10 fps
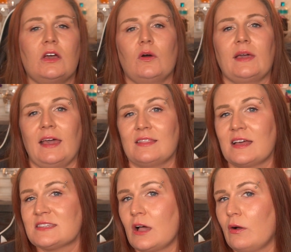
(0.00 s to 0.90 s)
Okay,
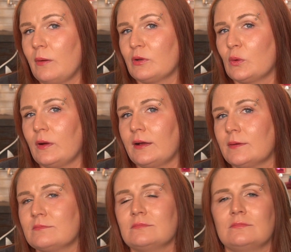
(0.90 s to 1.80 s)
that's how I'm gonna wear it.
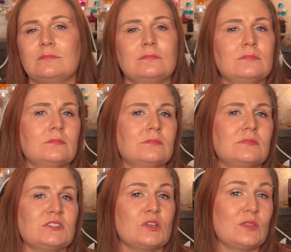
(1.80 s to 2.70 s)

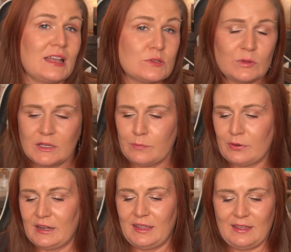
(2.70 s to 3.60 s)
So that's really
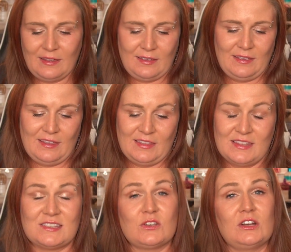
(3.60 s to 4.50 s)
pretty.
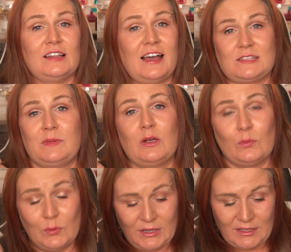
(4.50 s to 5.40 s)
This is going to last me a
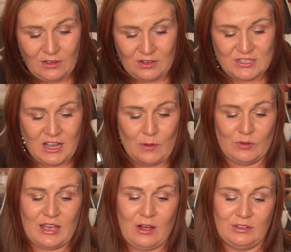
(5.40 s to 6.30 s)
really long time
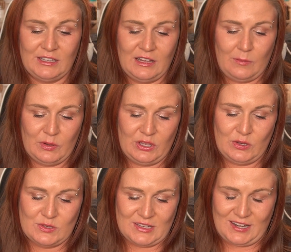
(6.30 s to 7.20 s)
with how little I'm going to
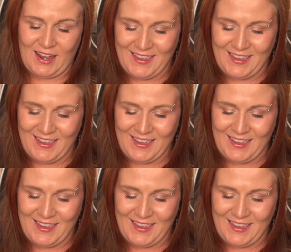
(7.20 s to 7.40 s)
use it.